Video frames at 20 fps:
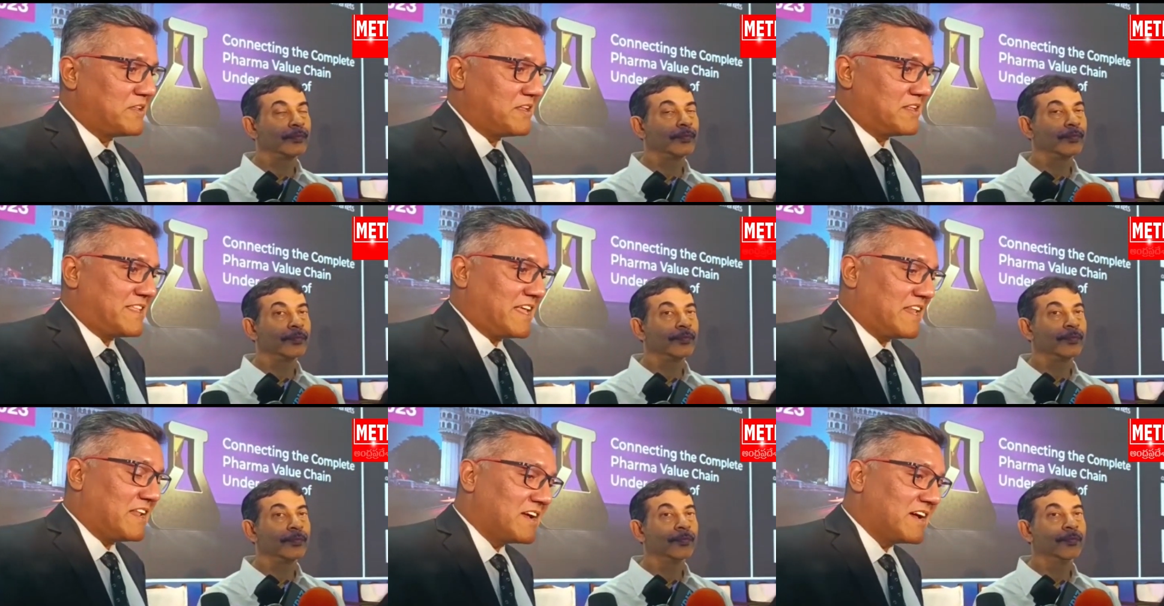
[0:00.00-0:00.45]
Speaker 1: of
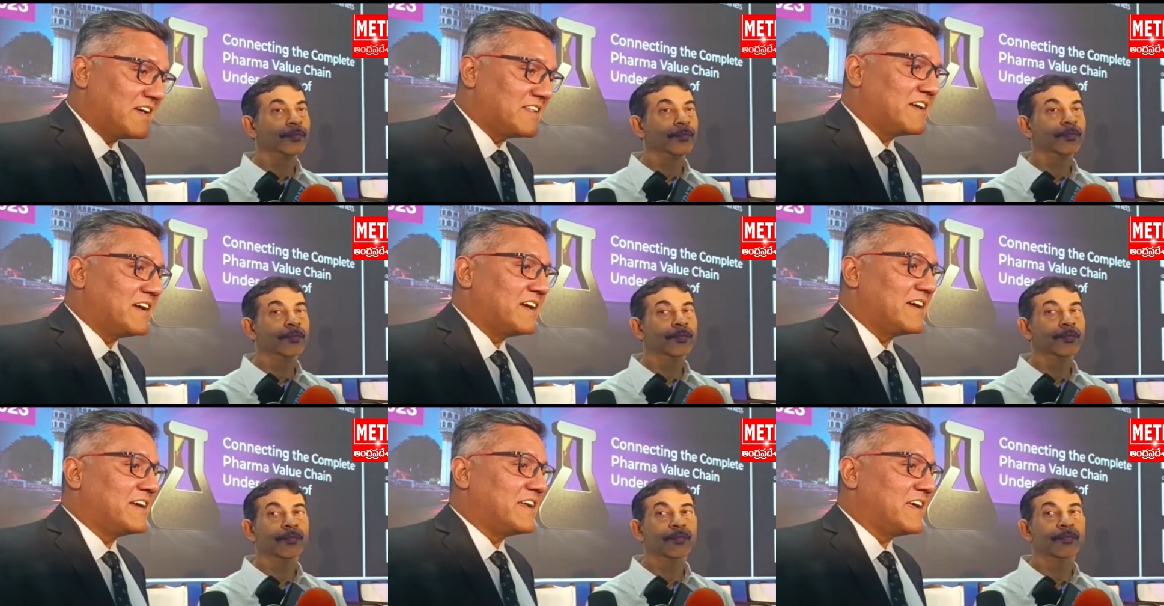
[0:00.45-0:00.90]

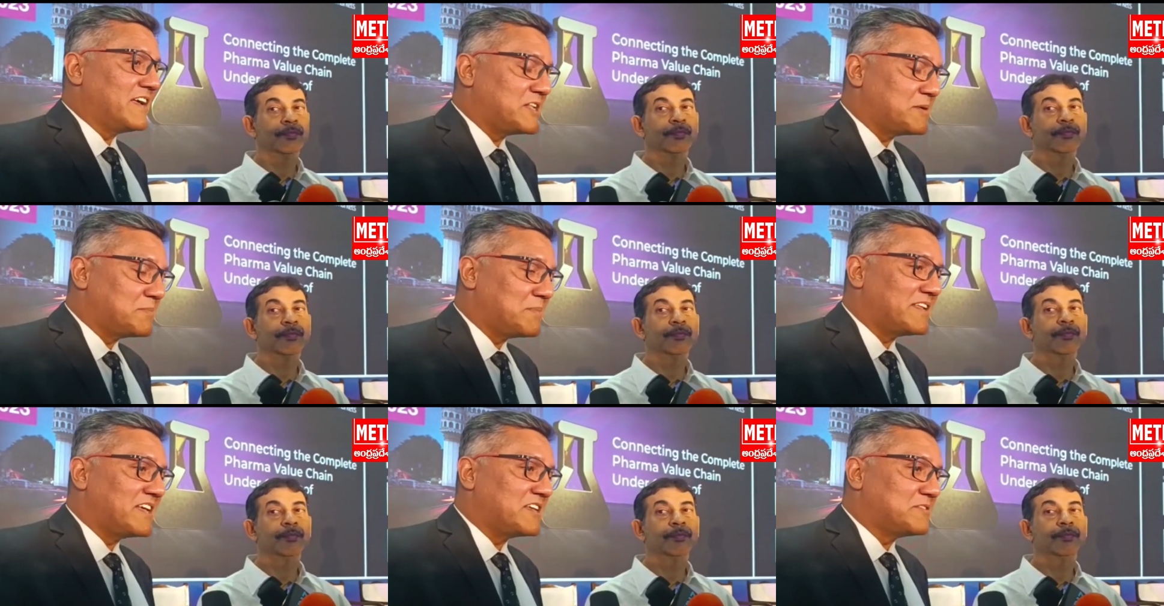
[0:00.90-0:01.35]
Telangana and
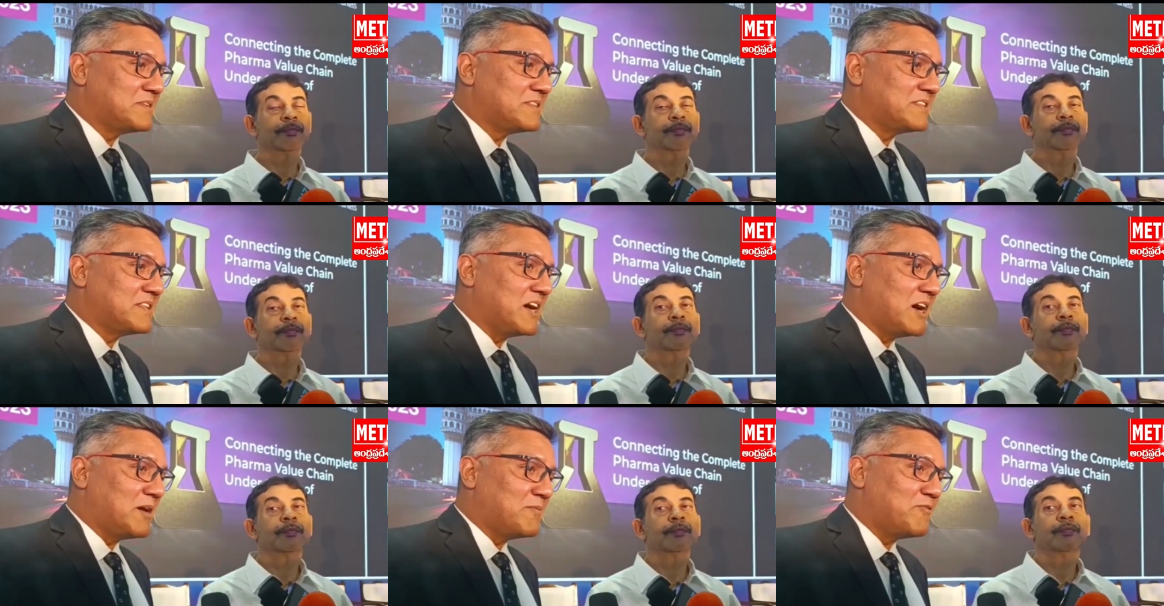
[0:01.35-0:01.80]
Hyderabad has been
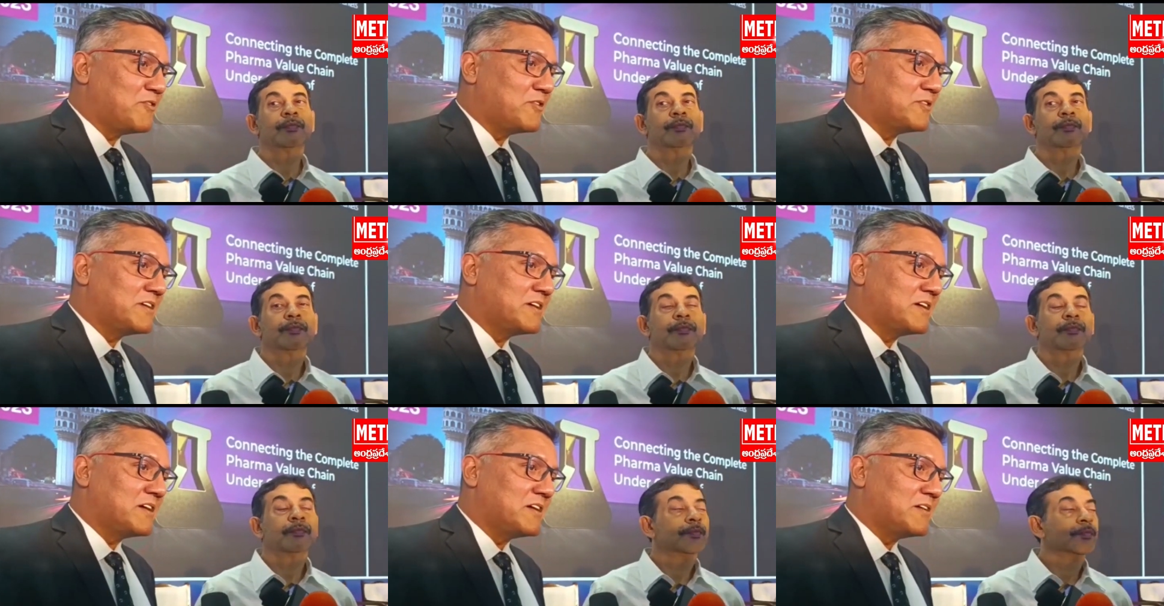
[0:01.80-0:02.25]
the hub for
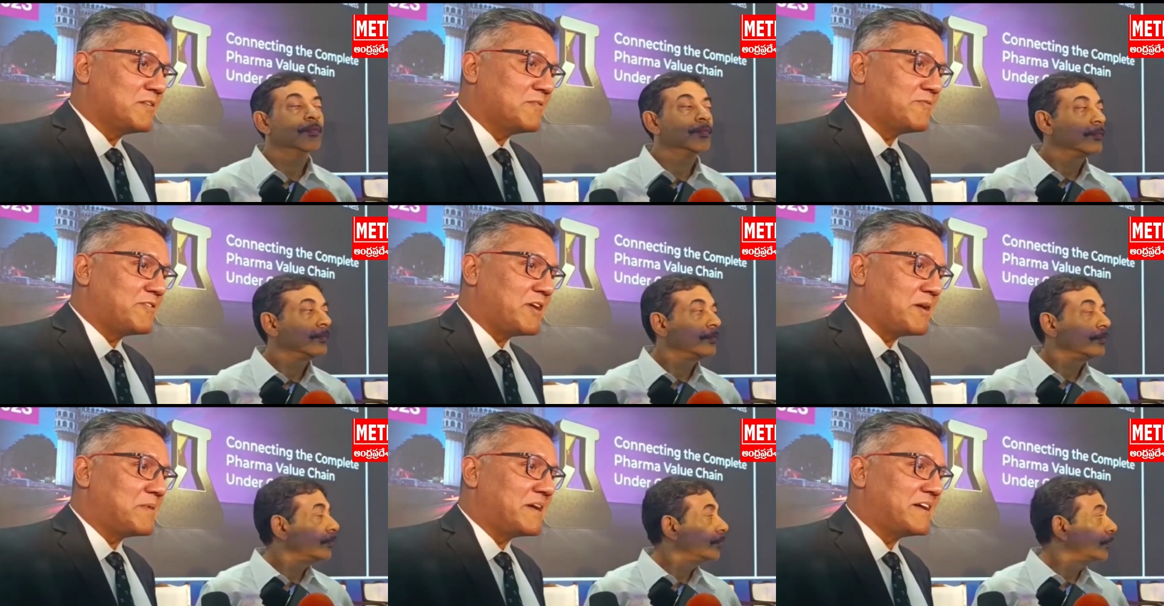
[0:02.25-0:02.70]
the
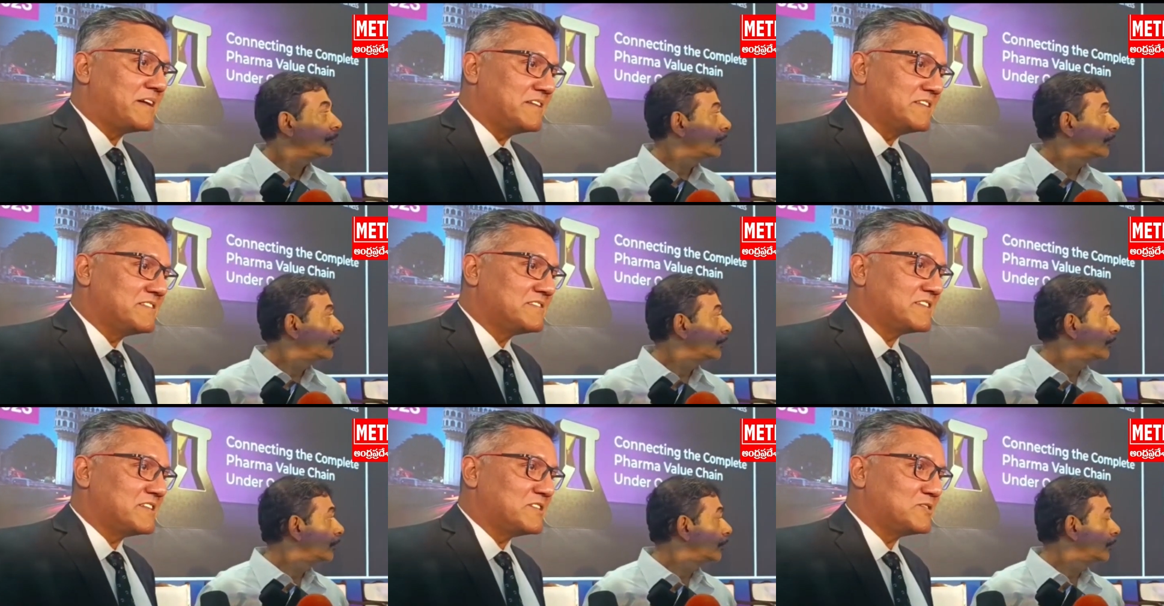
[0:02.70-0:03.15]
pharma
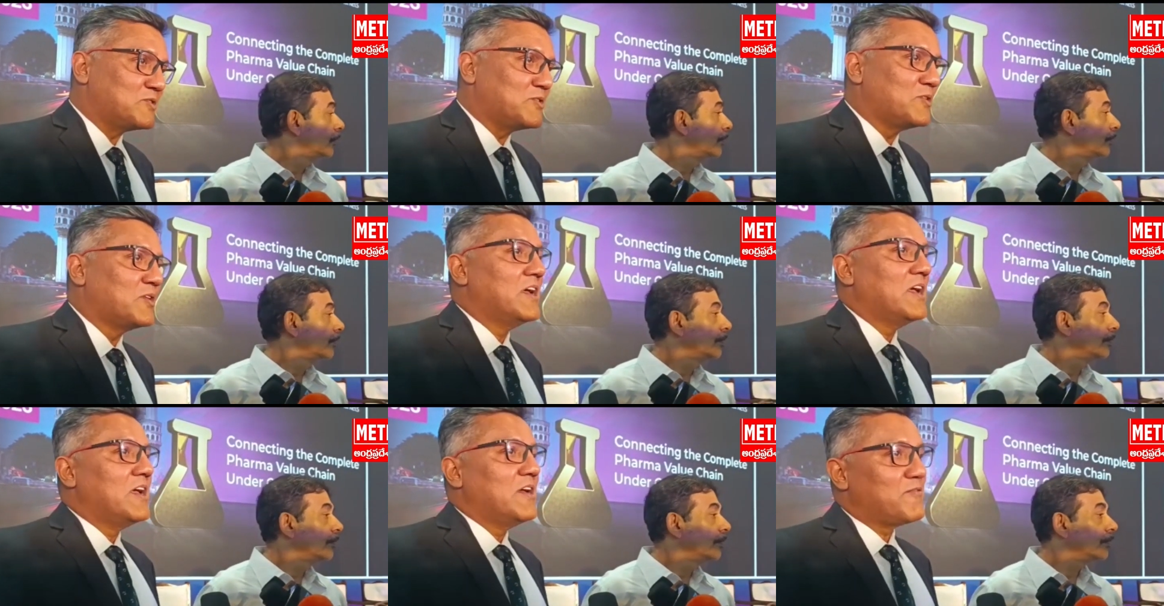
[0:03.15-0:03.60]
industry. So
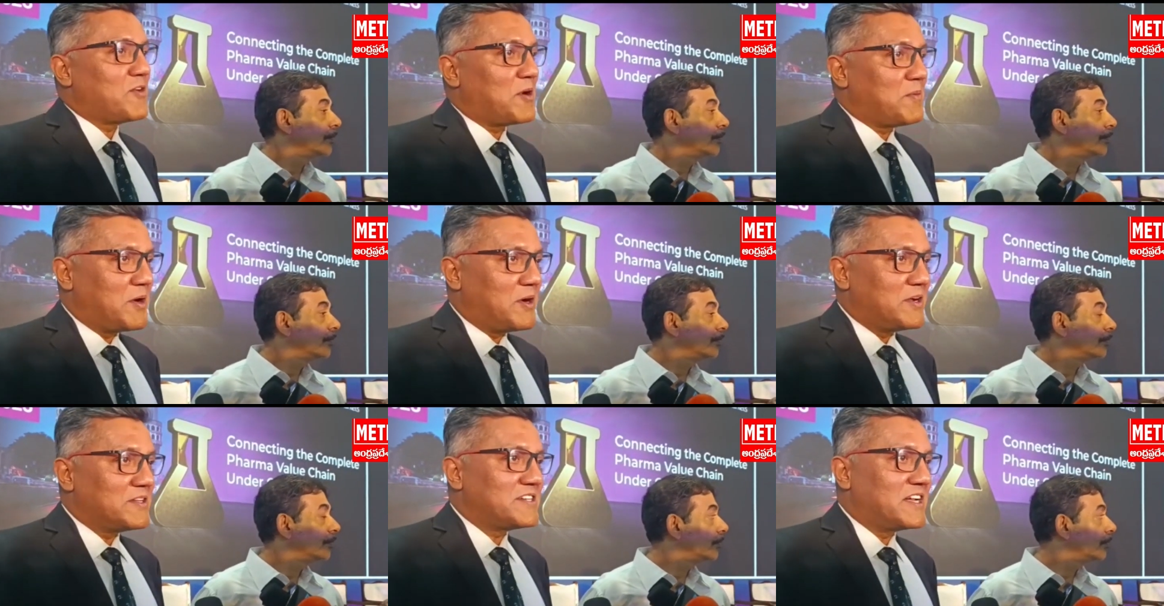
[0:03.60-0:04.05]
from
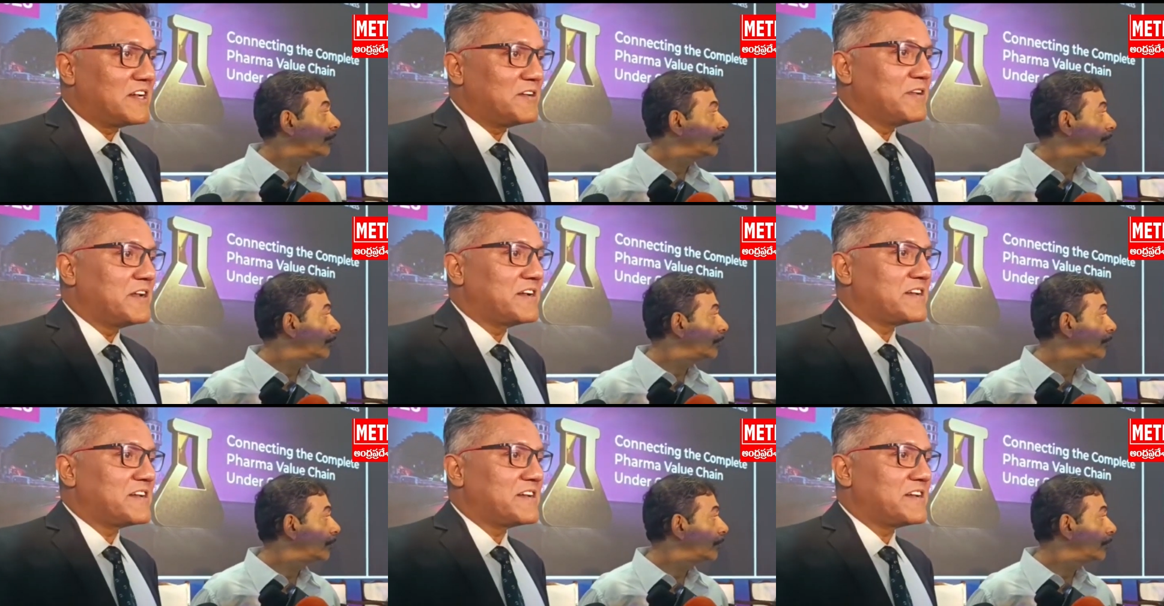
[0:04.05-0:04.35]
our side